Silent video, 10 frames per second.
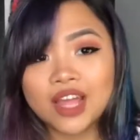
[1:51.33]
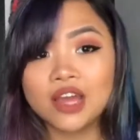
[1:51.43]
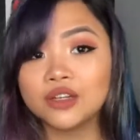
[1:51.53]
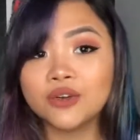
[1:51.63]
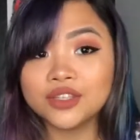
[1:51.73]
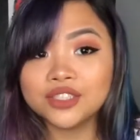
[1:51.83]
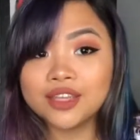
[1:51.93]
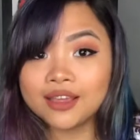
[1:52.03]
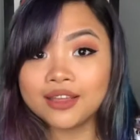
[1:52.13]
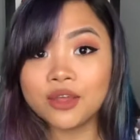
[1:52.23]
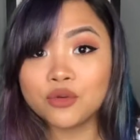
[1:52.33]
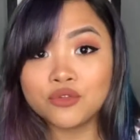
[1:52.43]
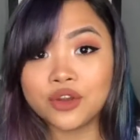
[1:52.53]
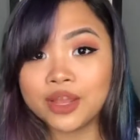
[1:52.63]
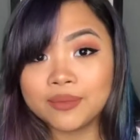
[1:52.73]
I don't know, I just can't get
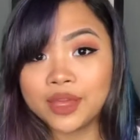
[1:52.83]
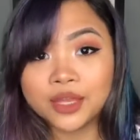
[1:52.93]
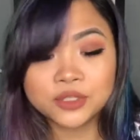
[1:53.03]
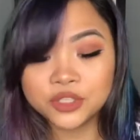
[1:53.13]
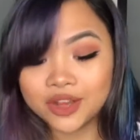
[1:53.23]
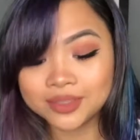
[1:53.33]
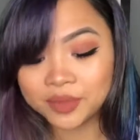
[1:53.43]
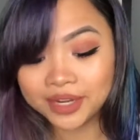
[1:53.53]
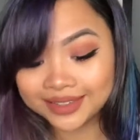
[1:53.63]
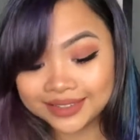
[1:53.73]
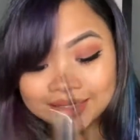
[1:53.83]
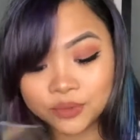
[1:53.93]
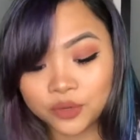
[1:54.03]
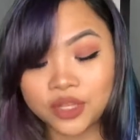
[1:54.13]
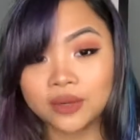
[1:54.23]
over ABH Cosmetics
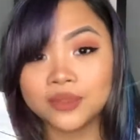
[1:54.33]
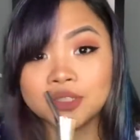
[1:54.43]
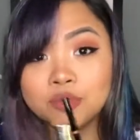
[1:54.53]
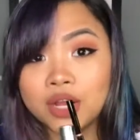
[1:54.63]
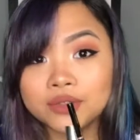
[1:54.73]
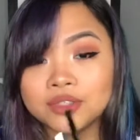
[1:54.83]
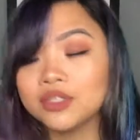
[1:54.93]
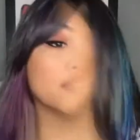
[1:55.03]
when it comes to brows.